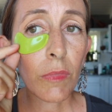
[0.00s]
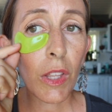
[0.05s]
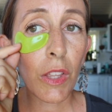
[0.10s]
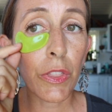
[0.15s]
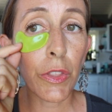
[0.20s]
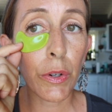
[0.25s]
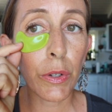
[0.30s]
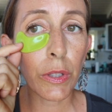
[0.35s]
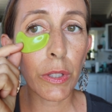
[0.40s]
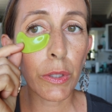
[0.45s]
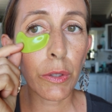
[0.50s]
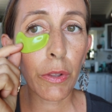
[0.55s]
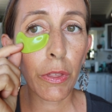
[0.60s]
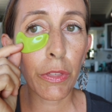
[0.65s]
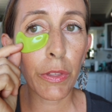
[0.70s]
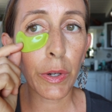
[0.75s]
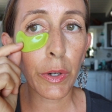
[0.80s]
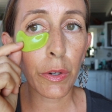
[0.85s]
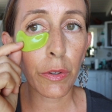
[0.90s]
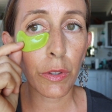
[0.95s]
they're a little
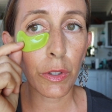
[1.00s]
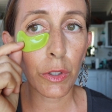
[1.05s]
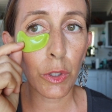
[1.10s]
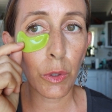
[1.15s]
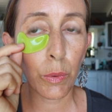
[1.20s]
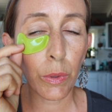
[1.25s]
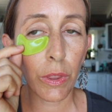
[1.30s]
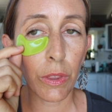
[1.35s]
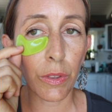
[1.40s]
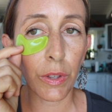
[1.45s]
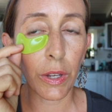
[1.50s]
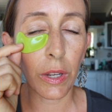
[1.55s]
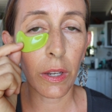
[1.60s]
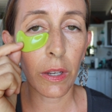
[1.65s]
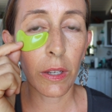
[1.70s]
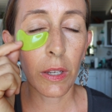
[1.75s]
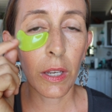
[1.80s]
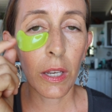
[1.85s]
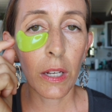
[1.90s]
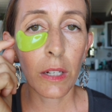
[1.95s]
thicker than you would
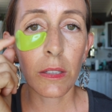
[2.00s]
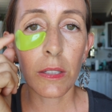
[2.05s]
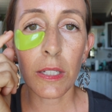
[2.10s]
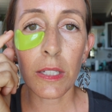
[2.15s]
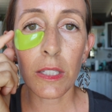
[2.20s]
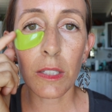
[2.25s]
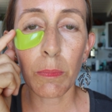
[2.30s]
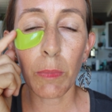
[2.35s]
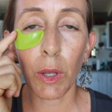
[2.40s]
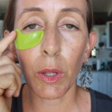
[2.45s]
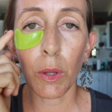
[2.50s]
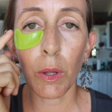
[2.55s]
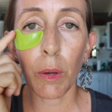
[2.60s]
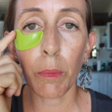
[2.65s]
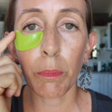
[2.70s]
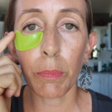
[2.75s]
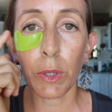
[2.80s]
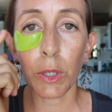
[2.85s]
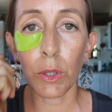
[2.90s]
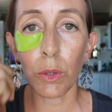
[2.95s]
think. They smell
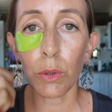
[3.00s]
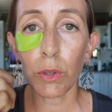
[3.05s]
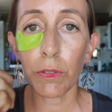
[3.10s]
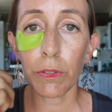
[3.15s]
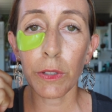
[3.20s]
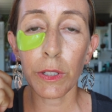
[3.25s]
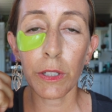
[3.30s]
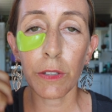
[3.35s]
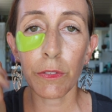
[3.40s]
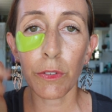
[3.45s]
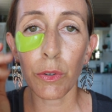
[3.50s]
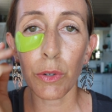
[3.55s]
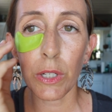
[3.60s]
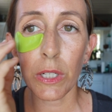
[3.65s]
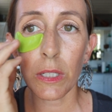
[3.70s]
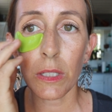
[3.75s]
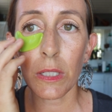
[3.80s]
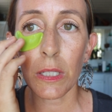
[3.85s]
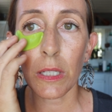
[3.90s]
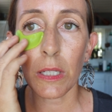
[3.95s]
beautifully of
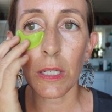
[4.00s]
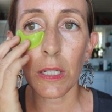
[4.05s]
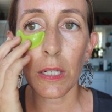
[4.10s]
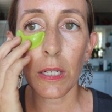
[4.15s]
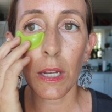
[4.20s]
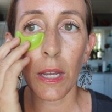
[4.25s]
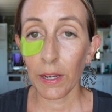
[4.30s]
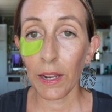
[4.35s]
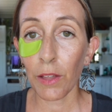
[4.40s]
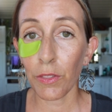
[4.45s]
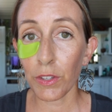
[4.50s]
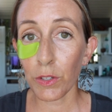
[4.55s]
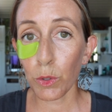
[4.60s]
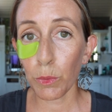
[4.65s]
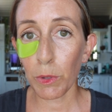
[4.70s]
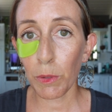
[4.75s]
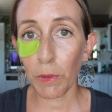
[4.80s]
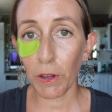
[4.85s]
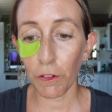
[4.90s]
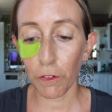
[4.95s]
green tea. Now, this will
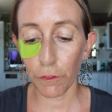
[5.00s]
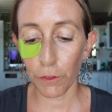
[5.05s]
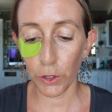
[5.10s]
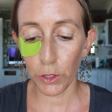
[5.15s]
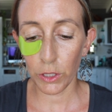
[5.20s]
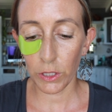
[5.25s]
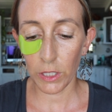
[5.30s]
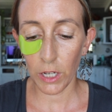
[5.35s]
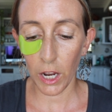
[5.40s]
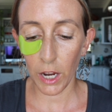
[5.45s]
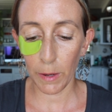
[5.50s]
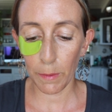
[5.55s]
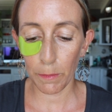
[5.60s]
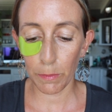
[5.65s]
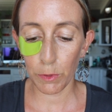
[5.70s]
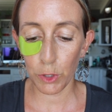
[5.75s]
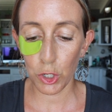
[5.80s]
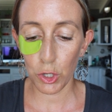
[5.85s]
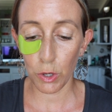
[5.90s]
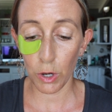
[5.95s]
be my first time
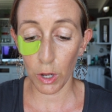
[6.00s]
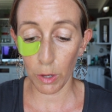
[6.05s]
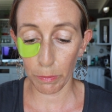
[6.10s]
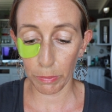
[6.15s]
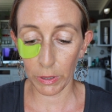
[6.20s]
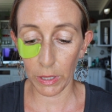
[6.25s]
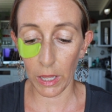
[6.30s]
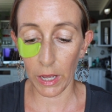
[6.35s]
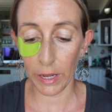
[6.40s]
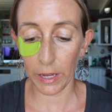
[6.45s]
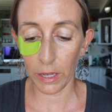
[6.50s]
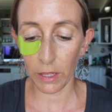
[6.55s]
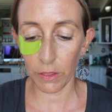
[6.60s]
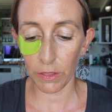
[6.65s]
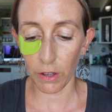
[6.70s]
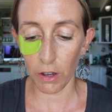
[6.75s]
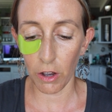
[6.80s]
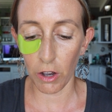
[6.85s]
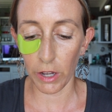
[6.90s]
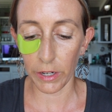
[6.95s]
applying
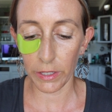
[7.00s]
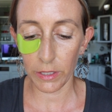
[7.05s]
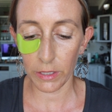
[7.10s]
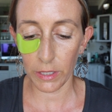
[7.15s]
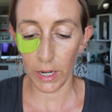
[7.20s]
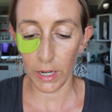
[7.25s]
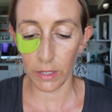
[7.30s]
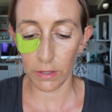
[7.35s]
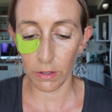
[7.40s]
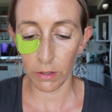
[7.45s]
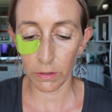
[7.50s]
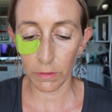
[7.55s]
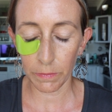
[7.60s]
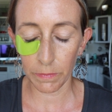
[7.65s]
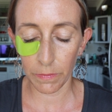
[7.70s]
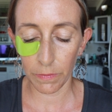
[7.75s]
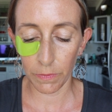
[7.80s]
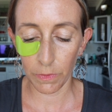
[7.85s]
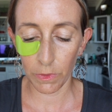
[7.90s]
the Honest Hazel.